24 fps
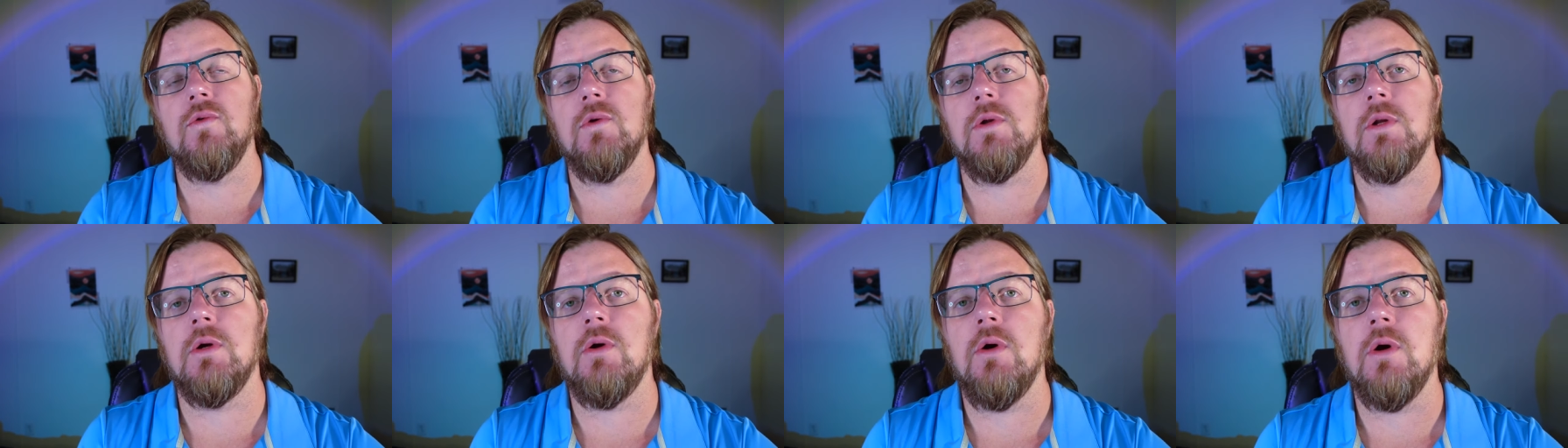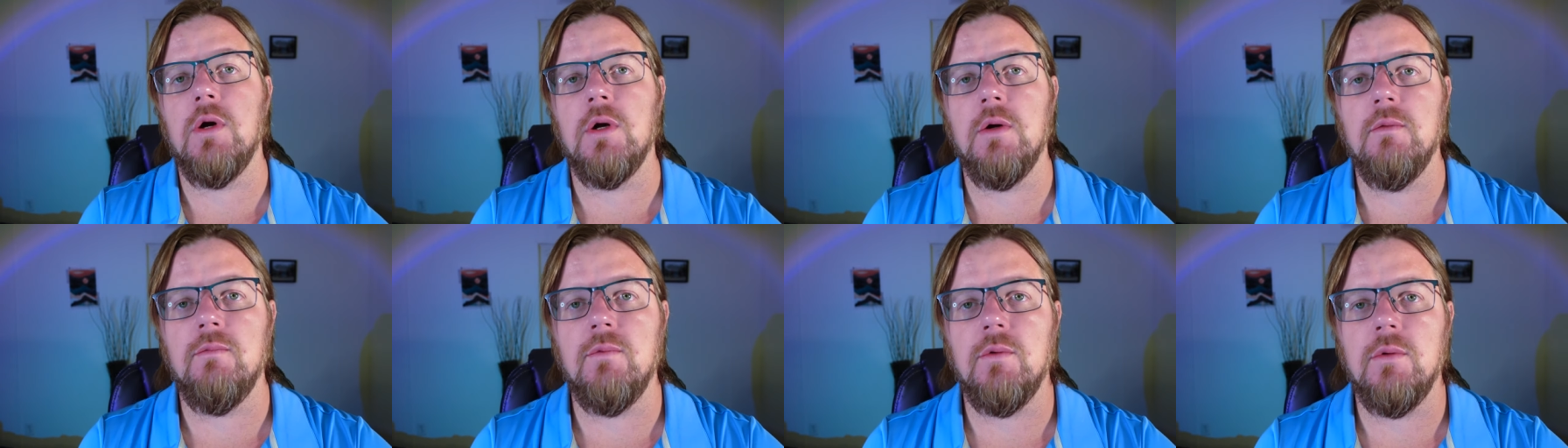on the
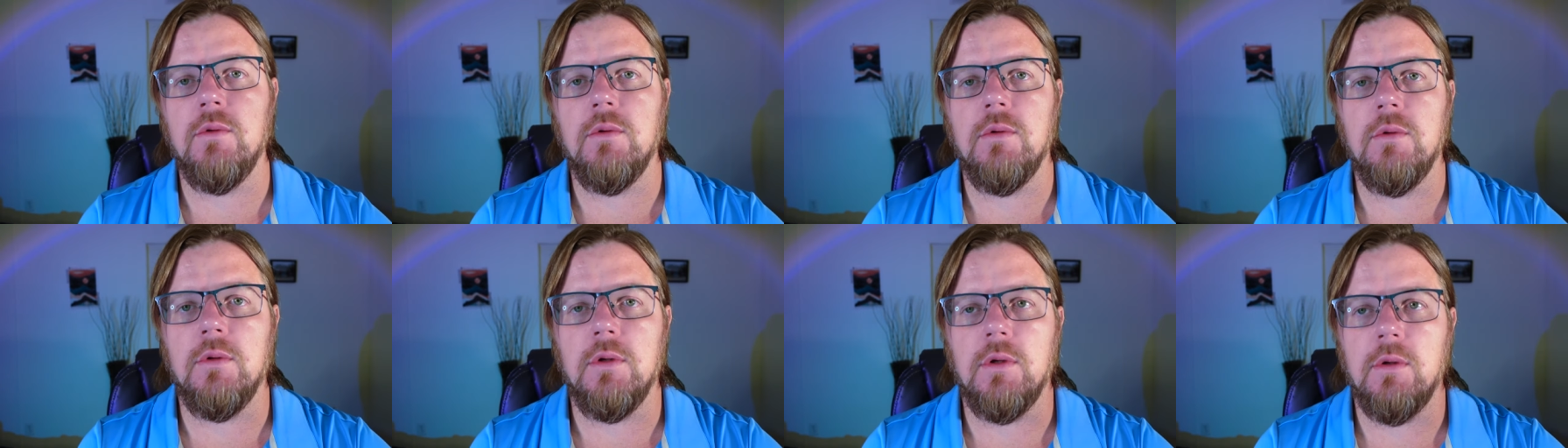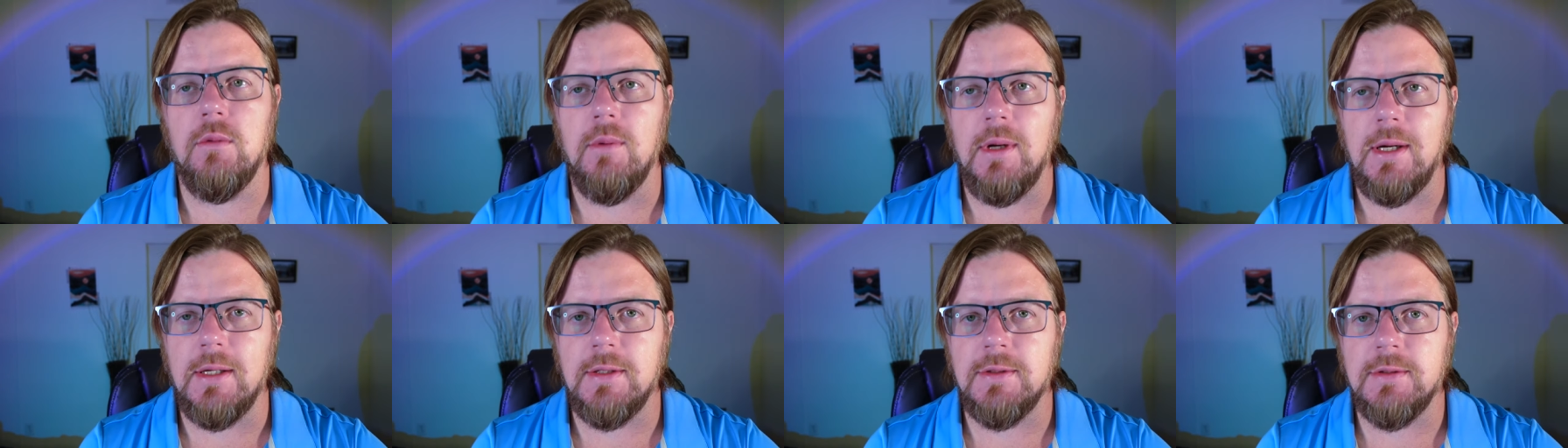Carnival
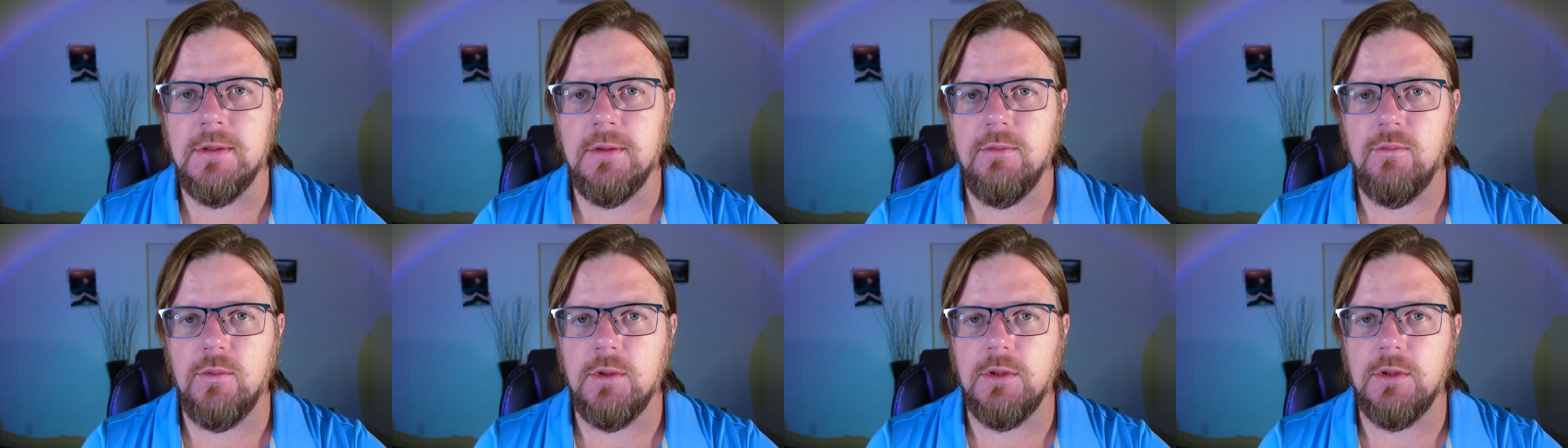Horizon,